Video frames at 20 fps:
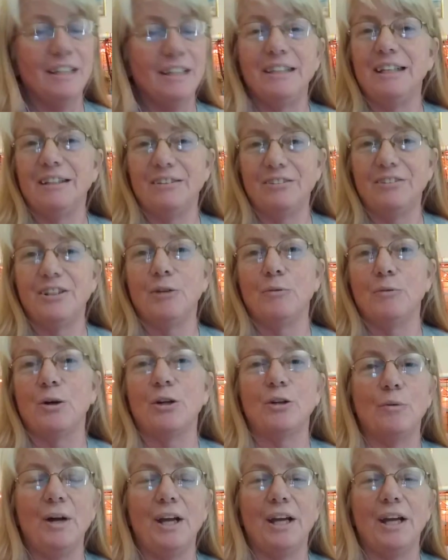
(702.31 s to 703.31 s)
Yes, they run
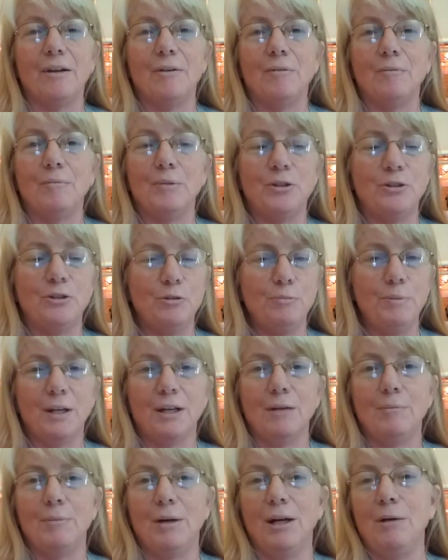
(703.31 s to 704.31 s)
away, but you pick
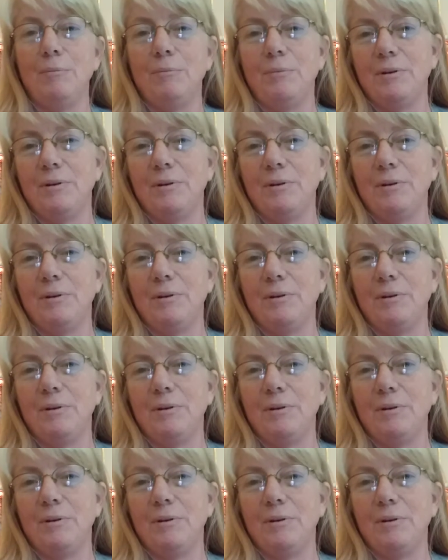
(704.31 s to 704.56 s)
them up,